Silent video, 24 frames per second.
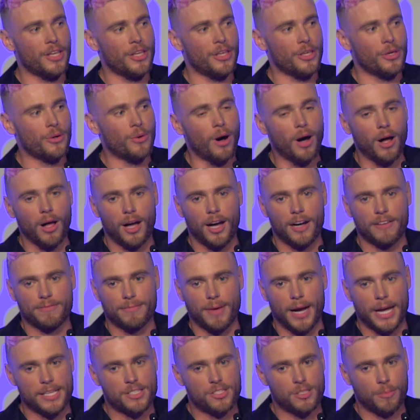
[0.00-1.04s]
You all have
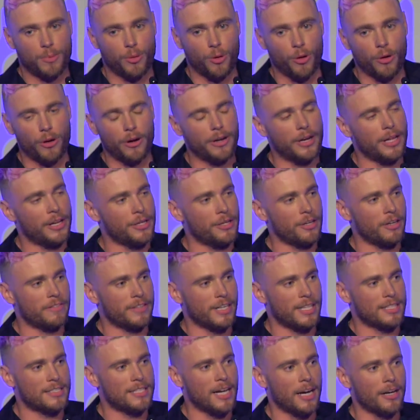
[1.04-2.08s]
my support, and you have an
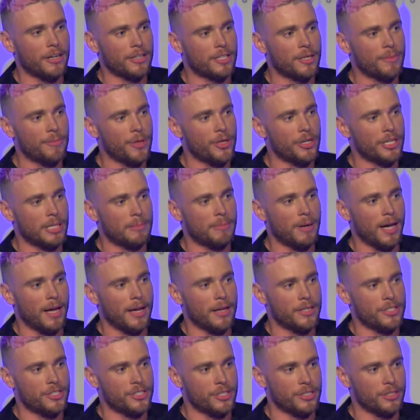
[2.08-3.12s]
entire community
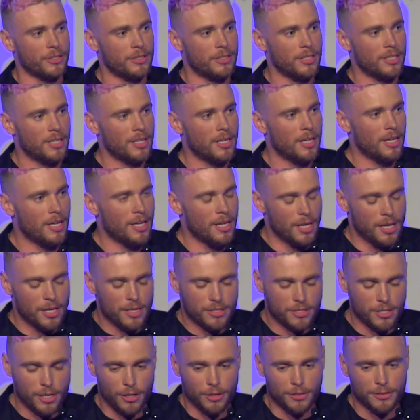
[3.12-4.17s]
behind you.
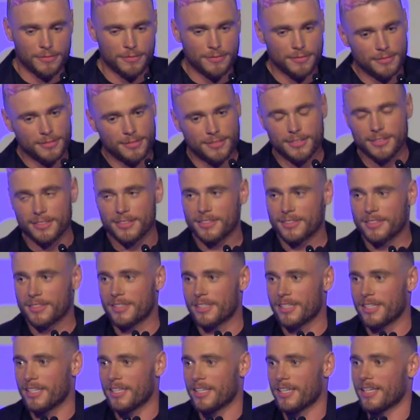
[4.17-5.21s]
So,
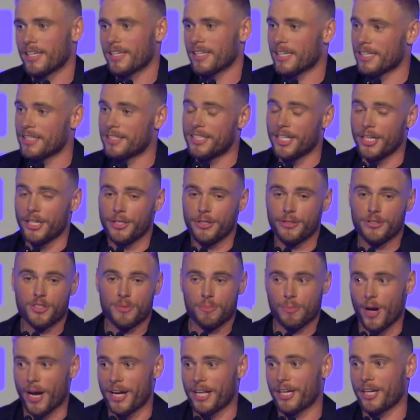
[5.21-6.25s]
continue
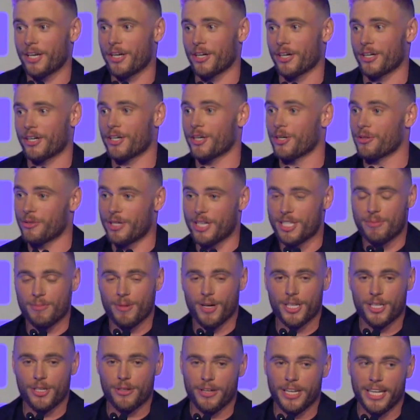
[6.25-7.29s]
spreading your
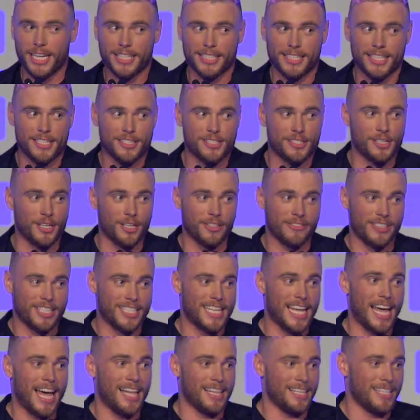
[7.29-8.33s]
charisma, uniqueness, nerve, and
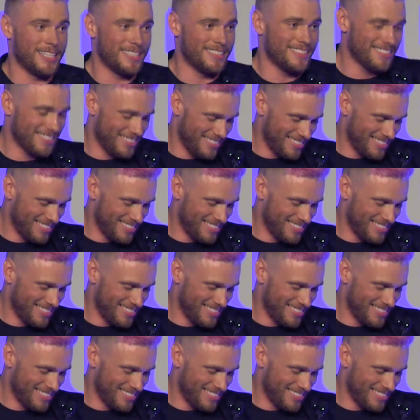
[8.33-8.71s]
talent.